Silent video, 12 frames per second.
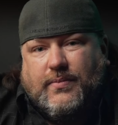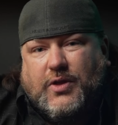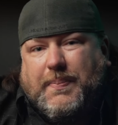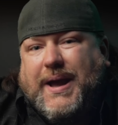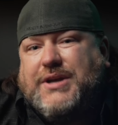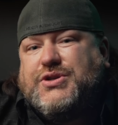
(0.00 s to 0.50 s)

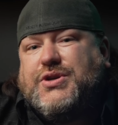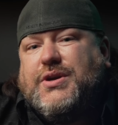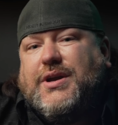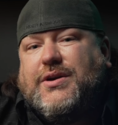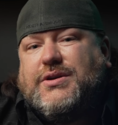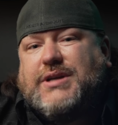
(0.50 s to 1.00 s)
The past 2
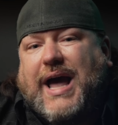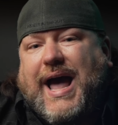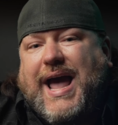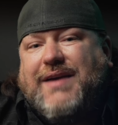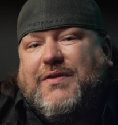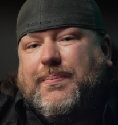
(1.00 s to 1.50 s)
years,
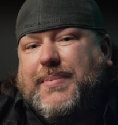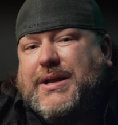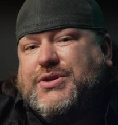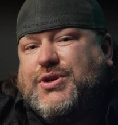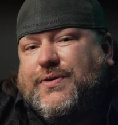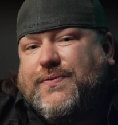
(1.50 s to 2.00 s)
I haven't
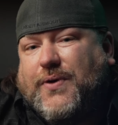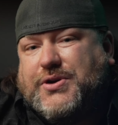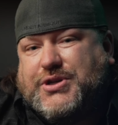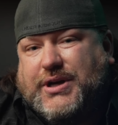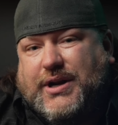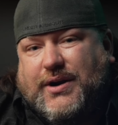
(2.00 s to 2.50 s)
been too
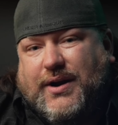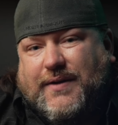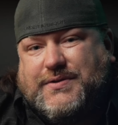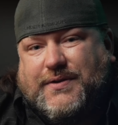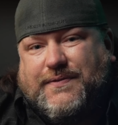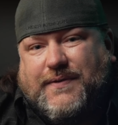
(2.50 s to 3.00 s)
fortunate
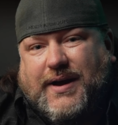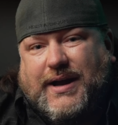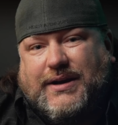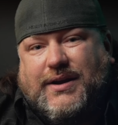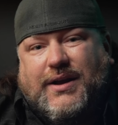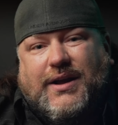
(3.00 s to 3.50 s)
enough to
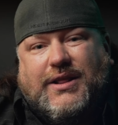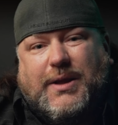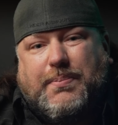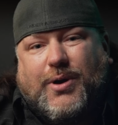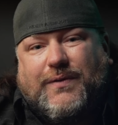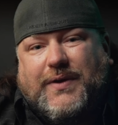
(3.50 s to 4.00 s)
find the
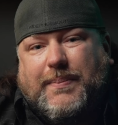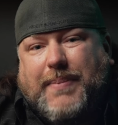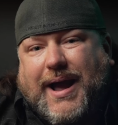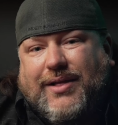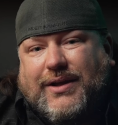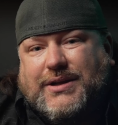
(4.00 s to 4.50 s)
perfect
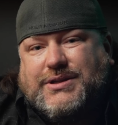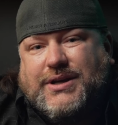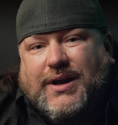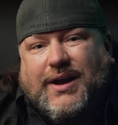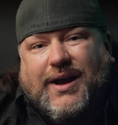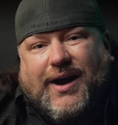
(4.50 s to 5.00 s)
balance
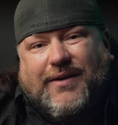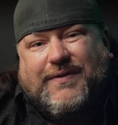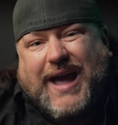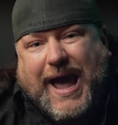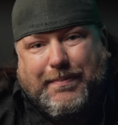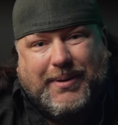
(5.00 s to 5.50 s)

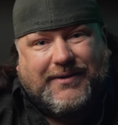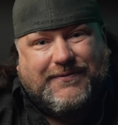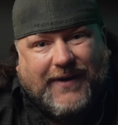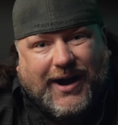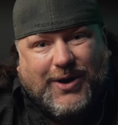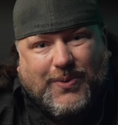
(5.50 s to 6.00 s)
of epic
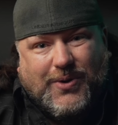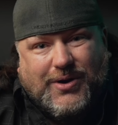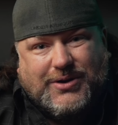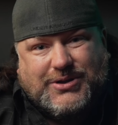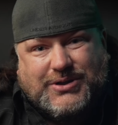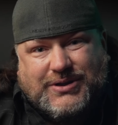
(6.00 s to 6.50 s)

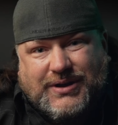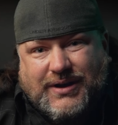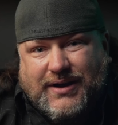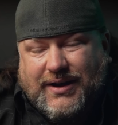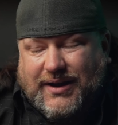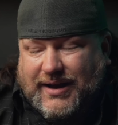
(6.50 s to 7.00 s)
fireworks
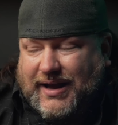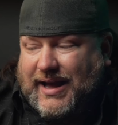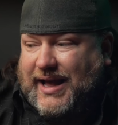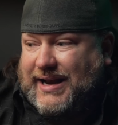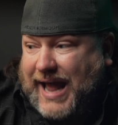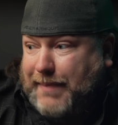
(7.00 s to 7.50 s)

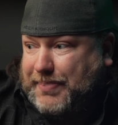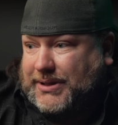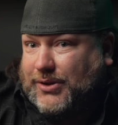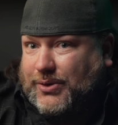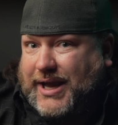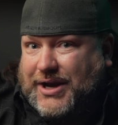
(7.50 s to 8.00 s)
and
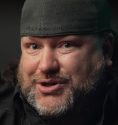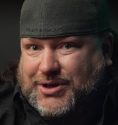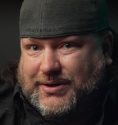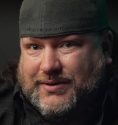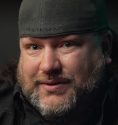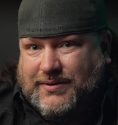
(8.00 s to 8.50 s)
epic
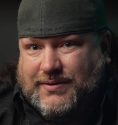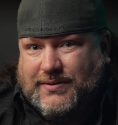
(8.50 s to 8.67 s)
location.